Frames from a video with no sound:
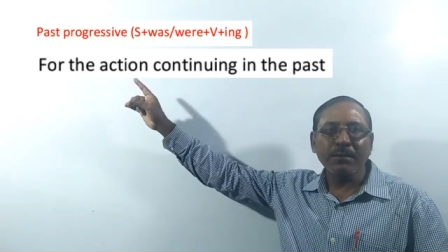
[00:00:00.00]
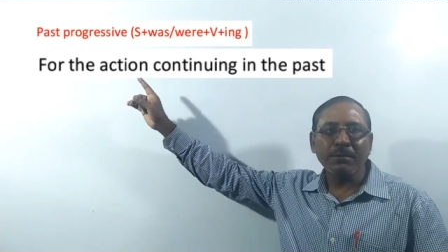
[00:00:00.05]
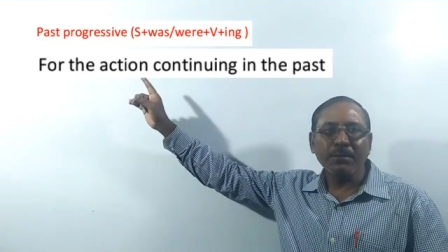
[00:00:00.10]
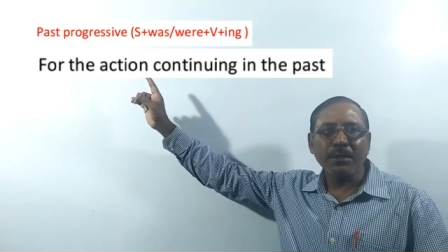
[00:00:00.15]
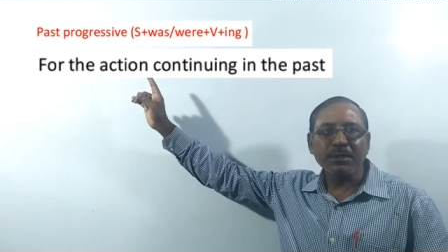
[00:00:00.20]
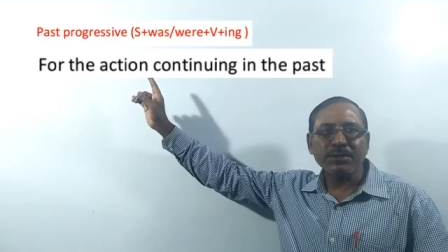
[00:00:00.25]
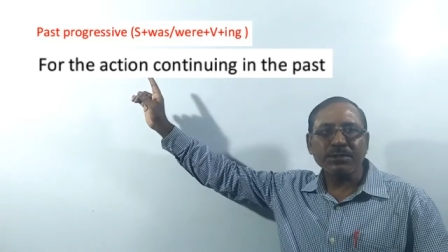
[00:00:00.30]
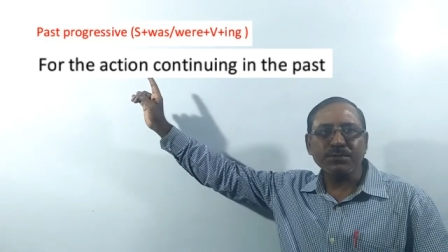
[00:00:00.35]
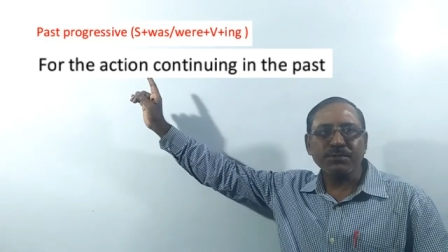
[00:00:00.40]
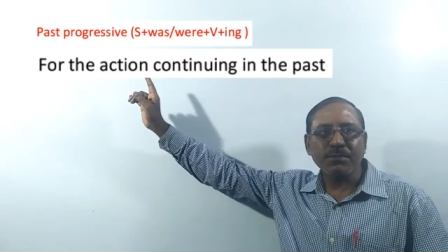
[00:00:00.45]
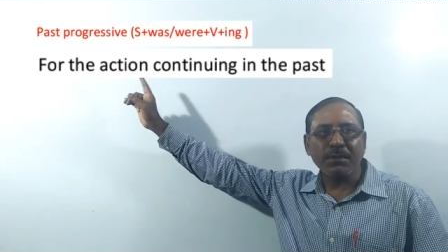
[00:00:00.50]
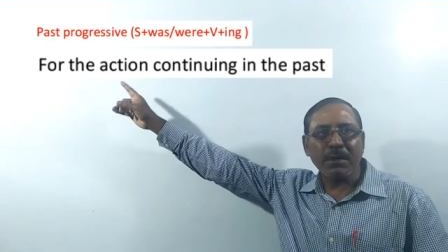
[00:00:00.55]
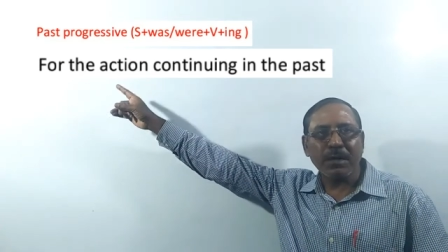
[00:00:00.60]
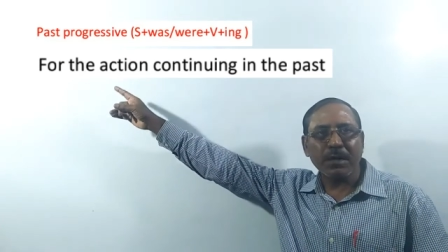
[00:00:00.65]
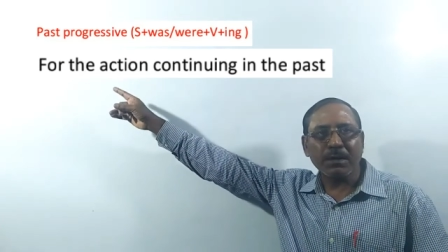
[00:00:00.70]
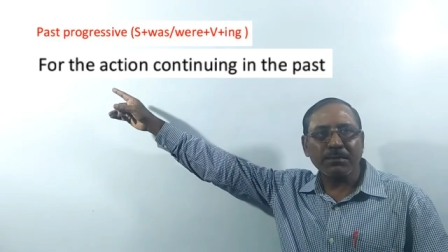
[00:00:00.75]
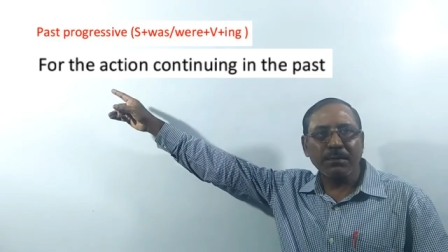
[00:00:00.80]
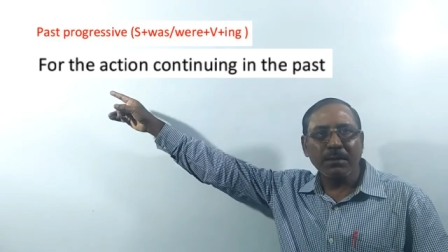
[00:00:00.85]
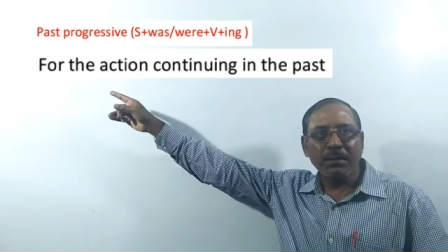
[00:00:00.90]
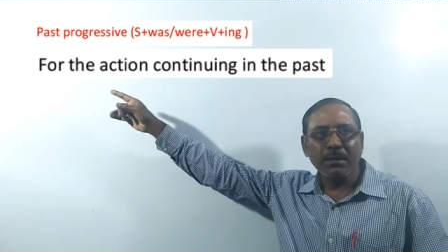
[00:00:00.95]
plus
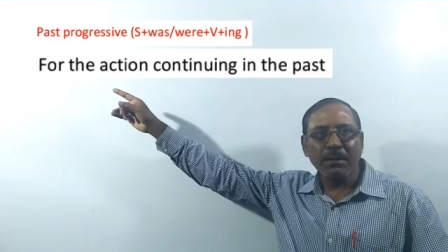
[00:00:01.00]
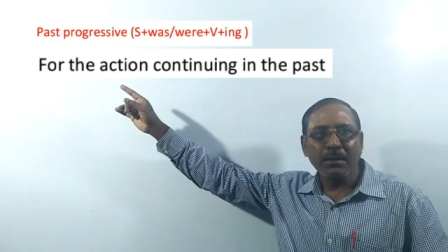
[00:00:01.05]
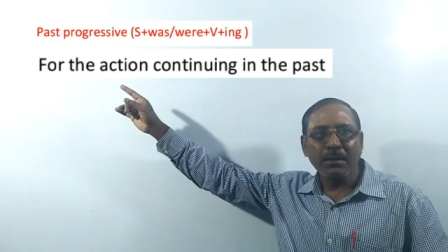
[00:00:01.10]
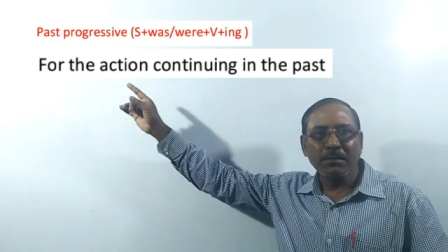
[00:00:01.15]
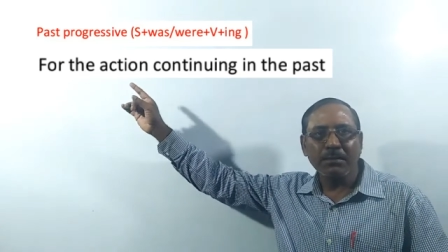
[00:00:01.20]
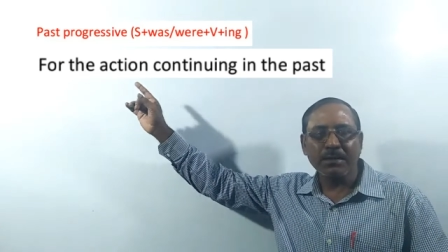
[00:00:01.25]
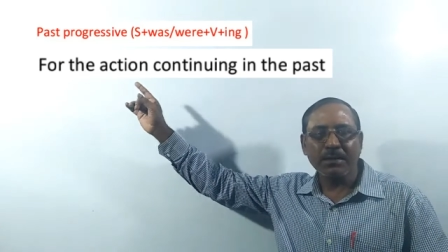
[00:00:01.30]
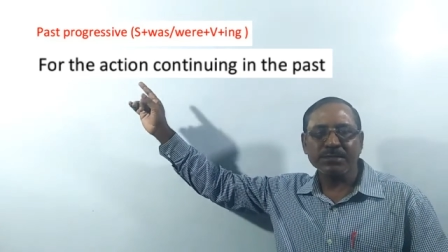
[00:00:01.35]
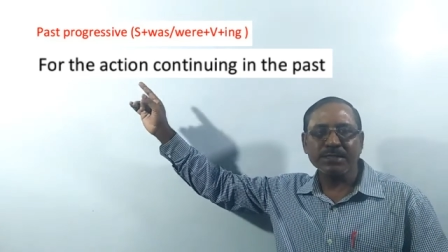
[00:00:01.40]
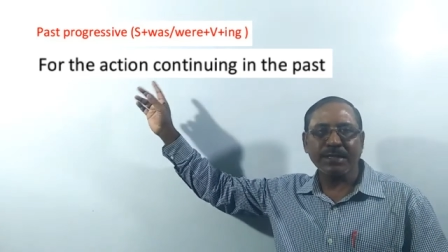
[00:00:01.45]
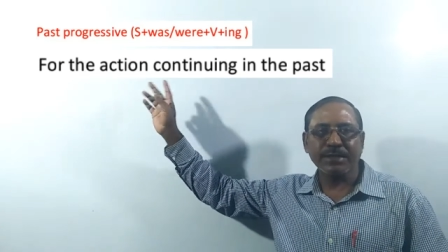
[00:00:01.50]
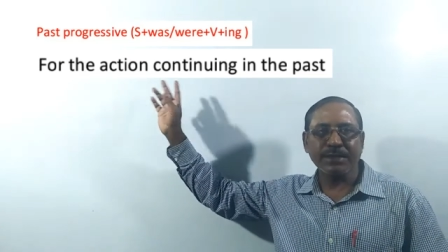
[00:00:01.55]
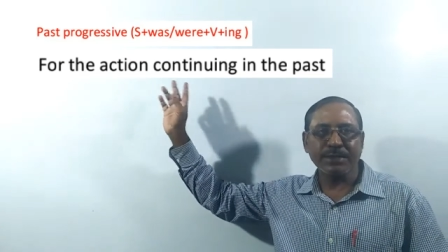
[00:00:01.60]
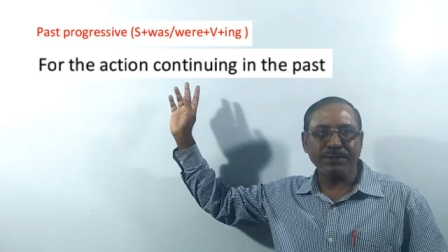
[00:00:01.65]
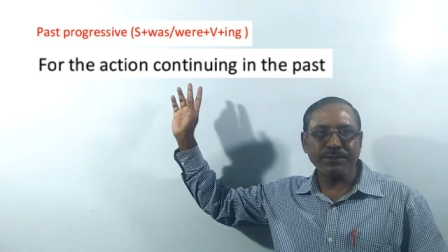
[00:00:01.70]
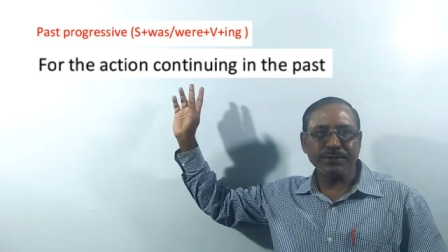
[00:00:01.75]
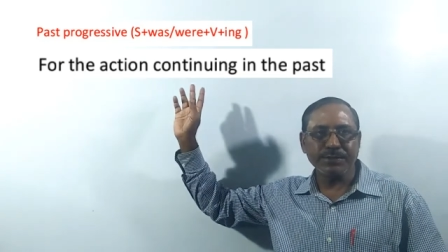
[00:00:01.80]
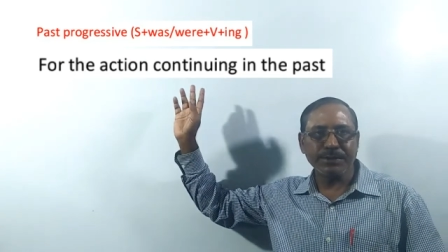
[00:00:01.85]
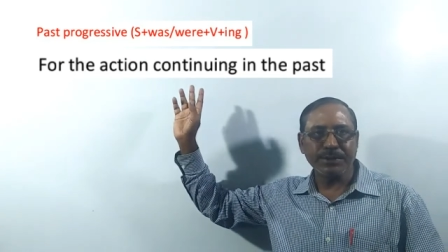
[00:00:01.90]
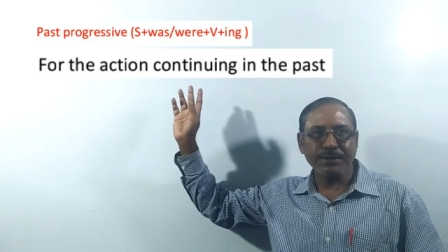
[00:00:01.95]
verb plus
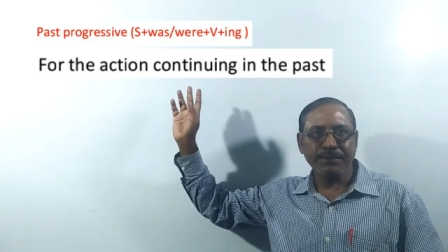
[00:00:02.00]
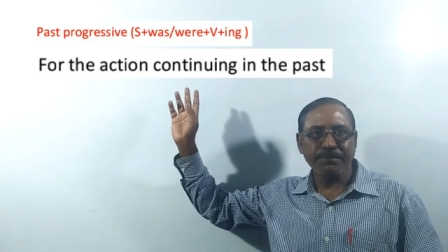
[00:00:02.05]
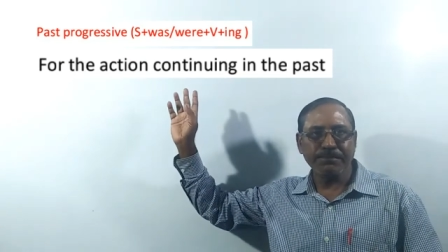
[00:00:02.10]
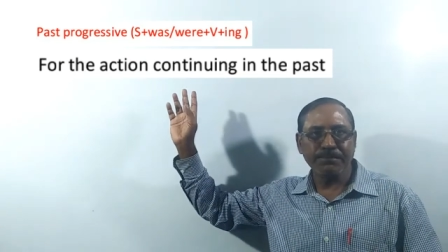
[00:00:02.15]
ing.